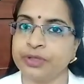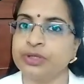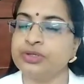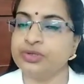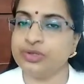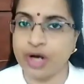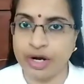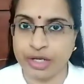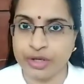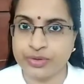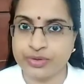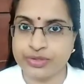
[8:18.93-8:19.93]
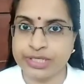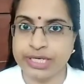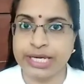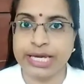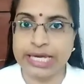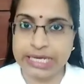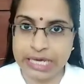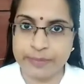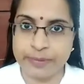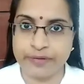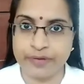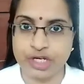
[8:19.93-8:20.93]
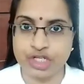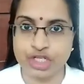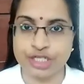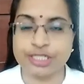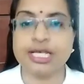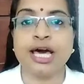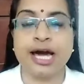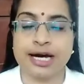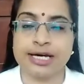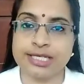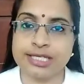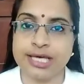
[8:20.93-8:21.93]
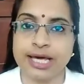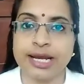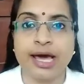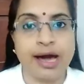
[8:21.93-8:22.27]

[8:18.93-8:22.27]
do not use any abbreviations other than